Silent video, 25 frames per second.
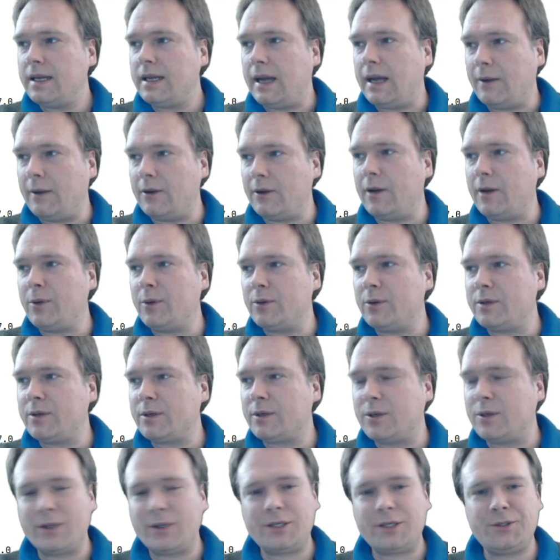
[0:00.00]
I'll upload the
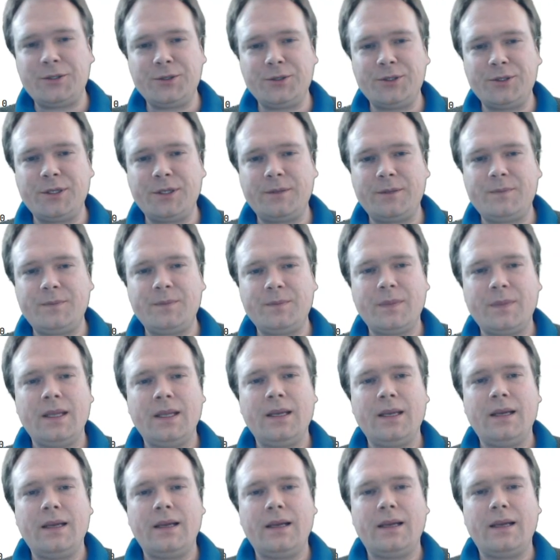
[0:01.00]
code as usual,
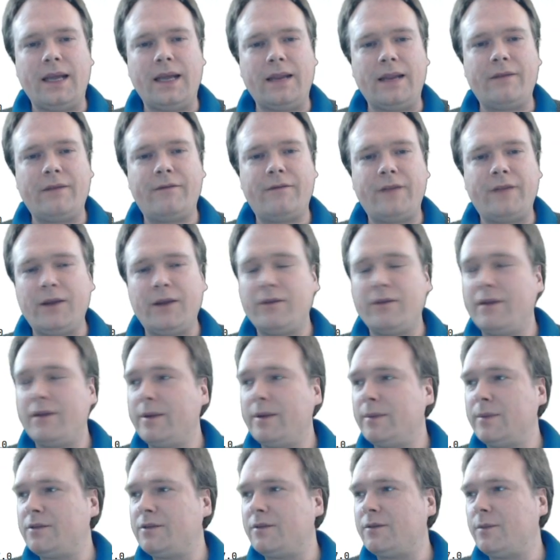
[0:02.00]
and thank you very
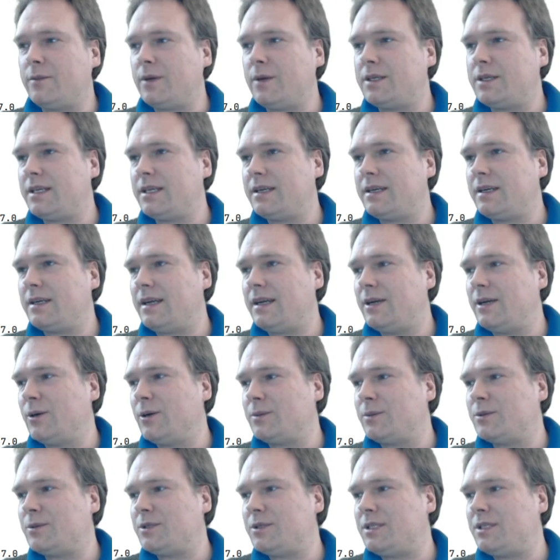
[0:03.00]
much for watching. I
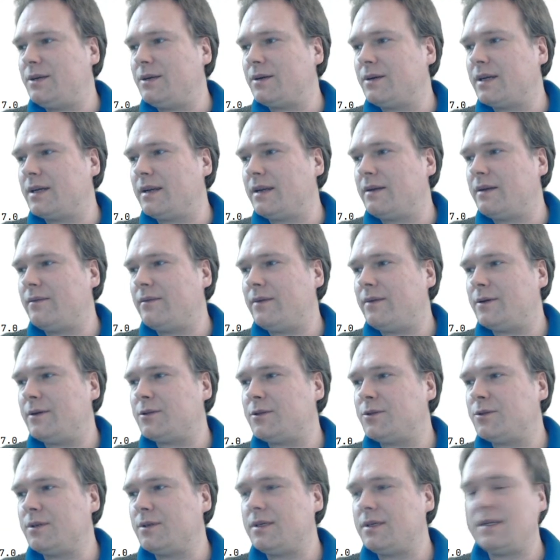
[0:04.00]
hope to see you again very
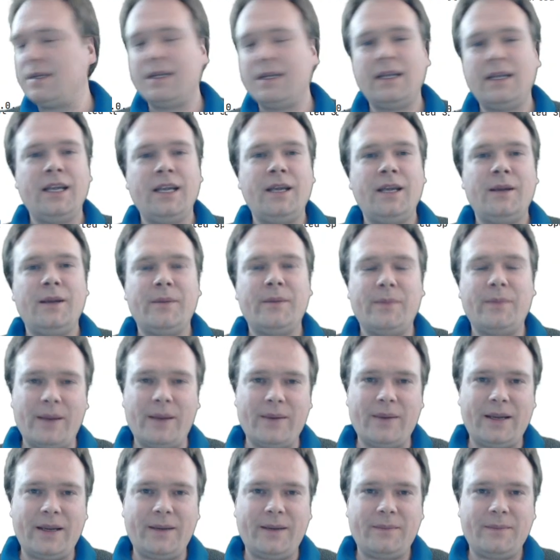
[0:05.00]
soon. Bye
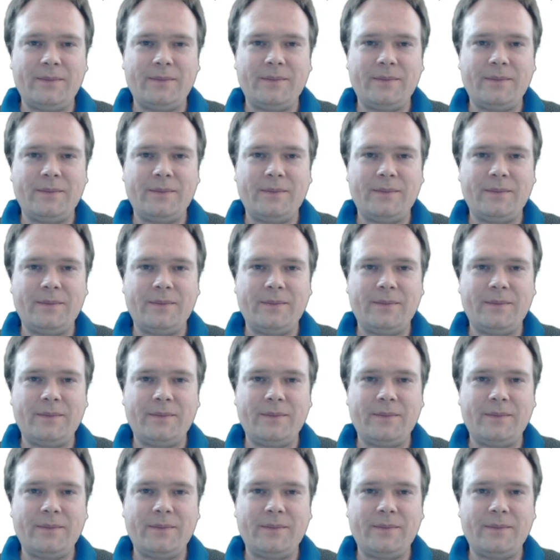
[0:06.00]
bye.